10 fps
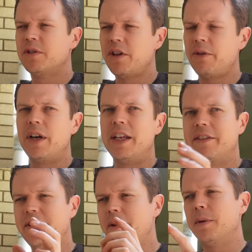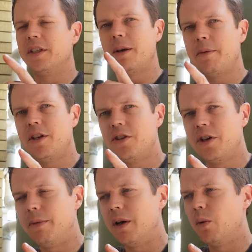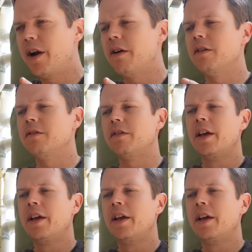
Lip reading: It's not really a tip, but something you should be aware of.